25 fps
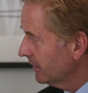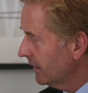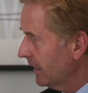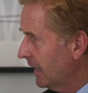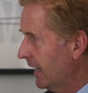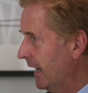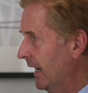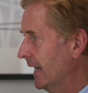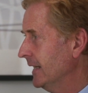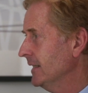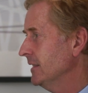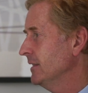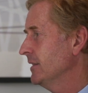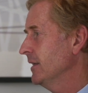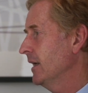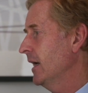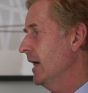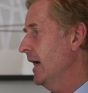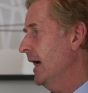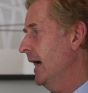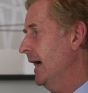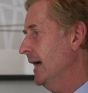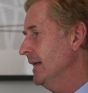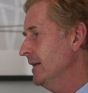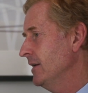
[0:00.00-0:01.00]
And
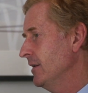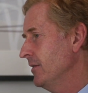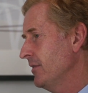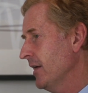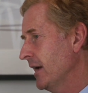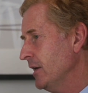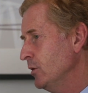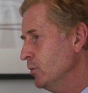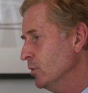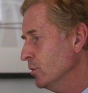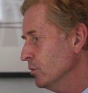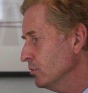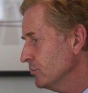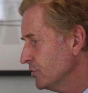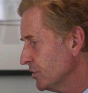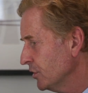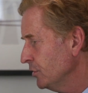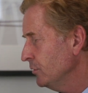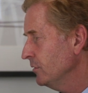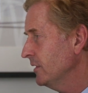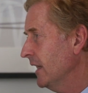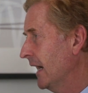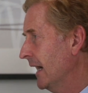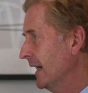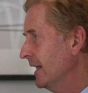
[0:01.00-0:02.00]
they will
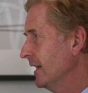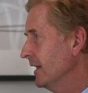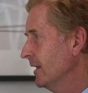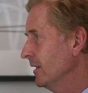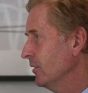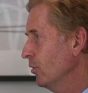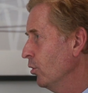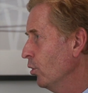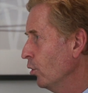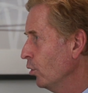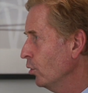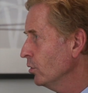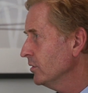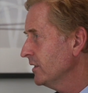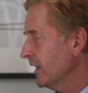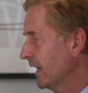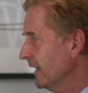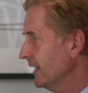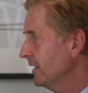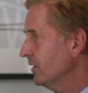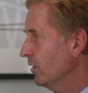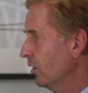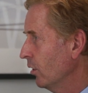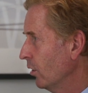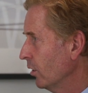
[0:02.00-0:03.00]
do that all
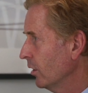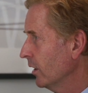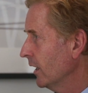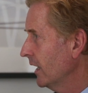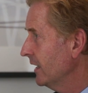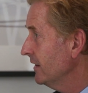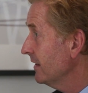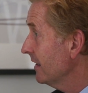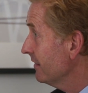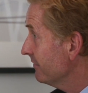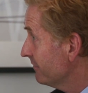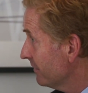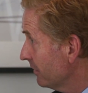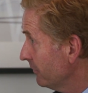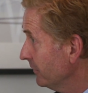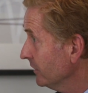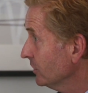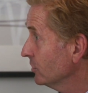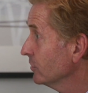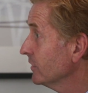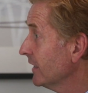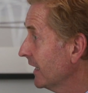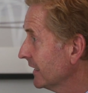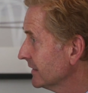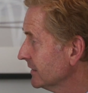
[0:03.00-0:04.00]
day long, and they're very
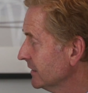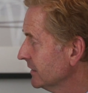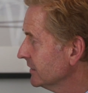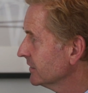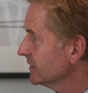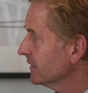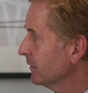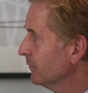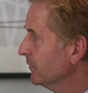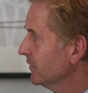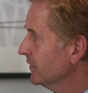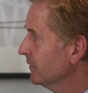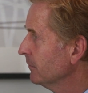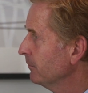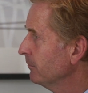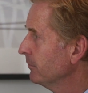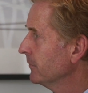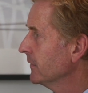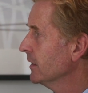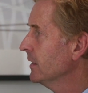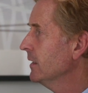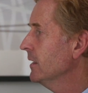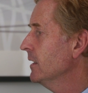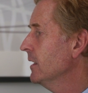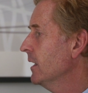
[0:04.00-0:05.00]
good at it, some of them.
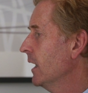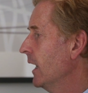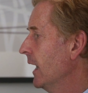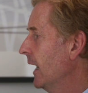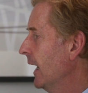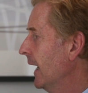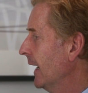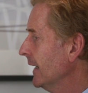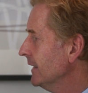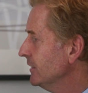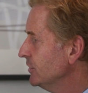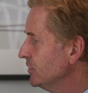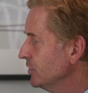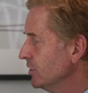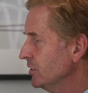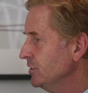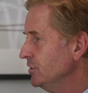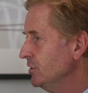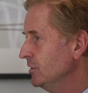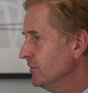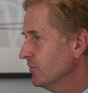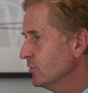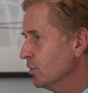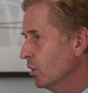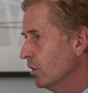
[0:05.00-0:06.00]
And
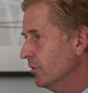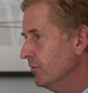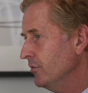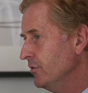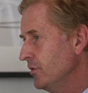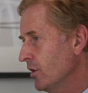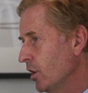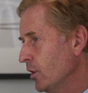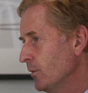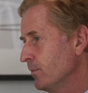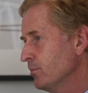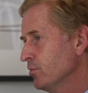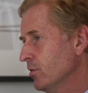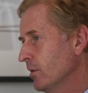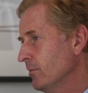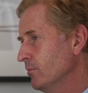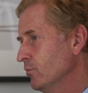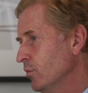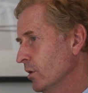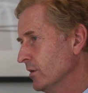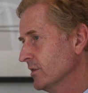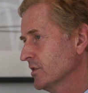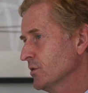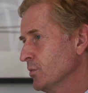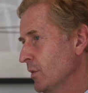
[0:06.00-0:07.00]
you've got no problem
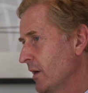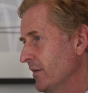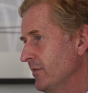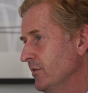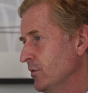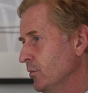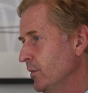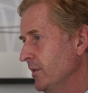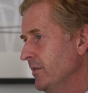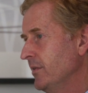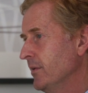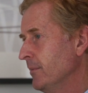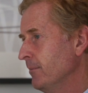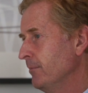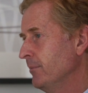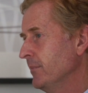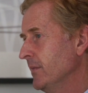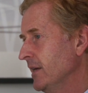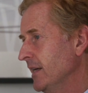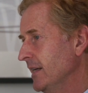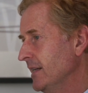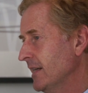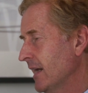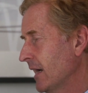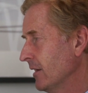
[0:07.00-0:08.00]
whatsoever with them
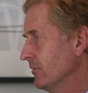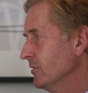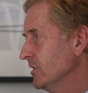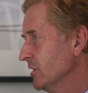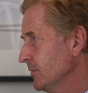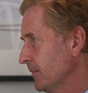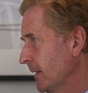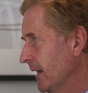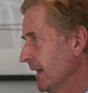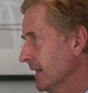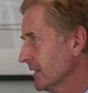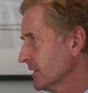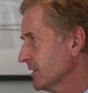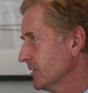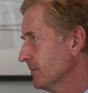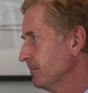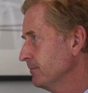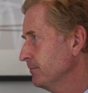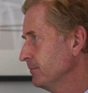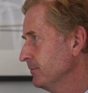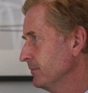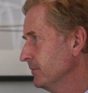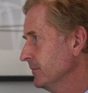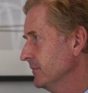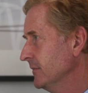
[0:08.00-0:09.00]
in that respect.
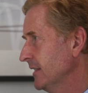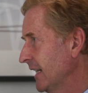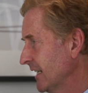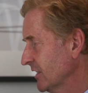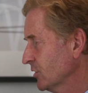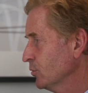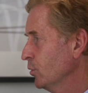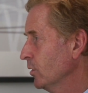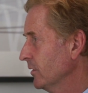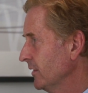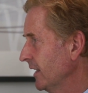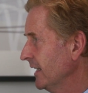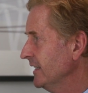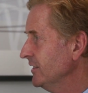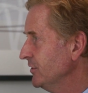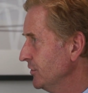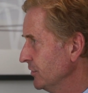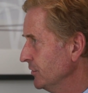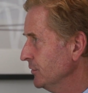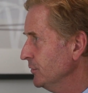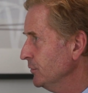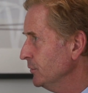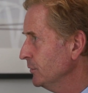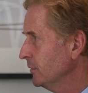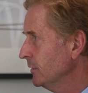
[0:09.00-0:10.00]
That's what they
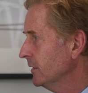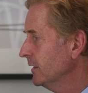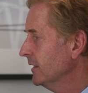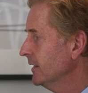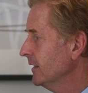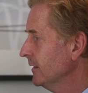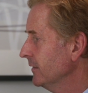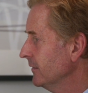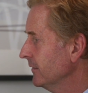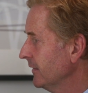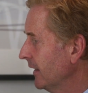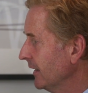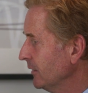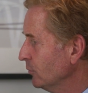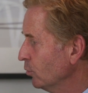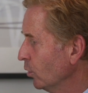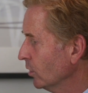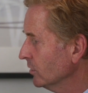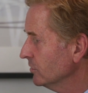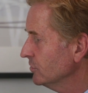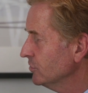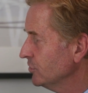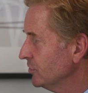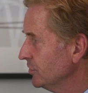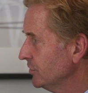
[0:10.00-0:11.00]
do. They
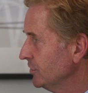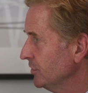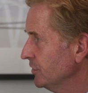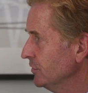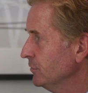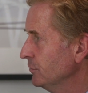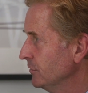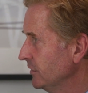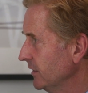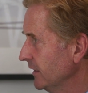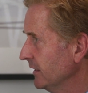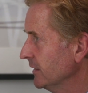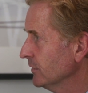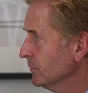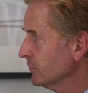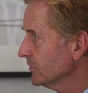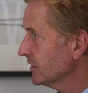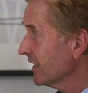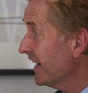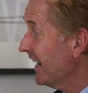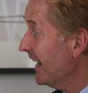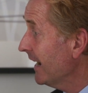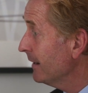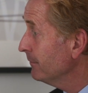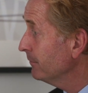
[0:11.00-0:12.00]
want to do
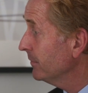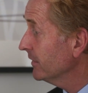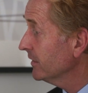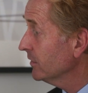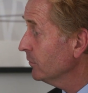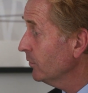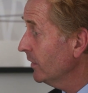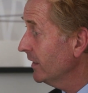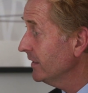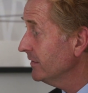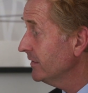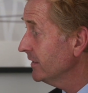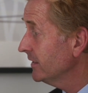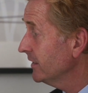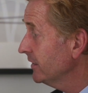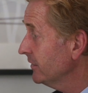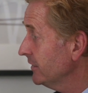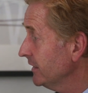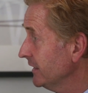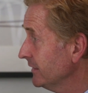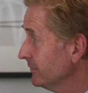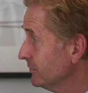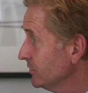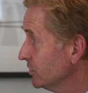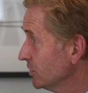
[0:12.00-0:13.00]
deals. And by the way, they don't
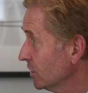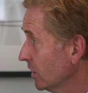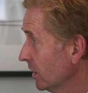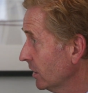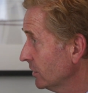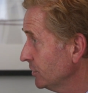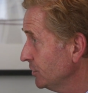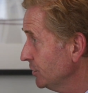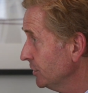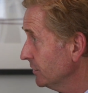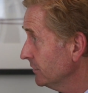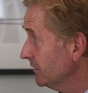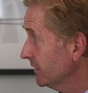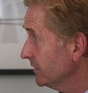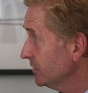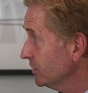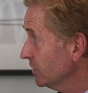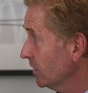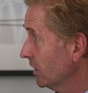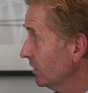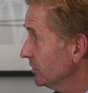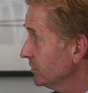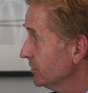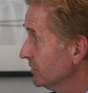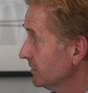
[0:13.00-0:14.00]
even charge you. They're
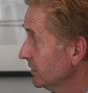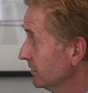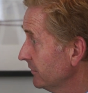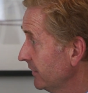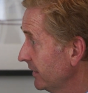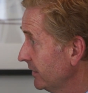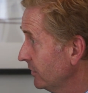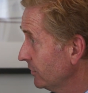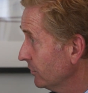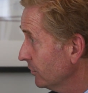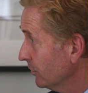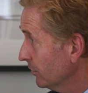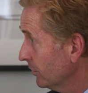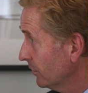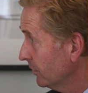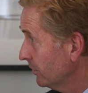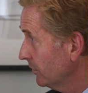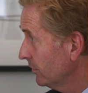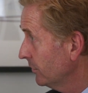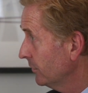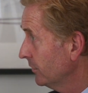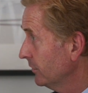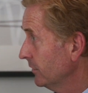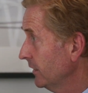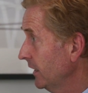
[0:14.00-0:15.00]
charging the vendor.
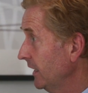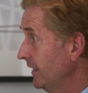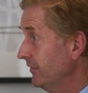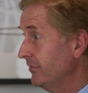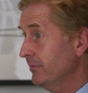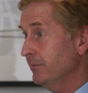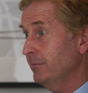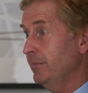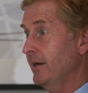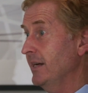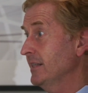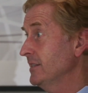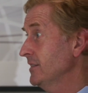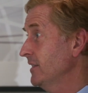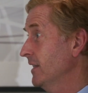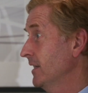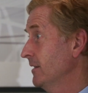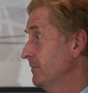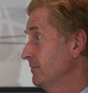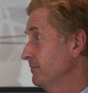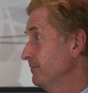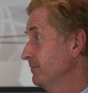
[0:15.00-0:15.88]
Even better.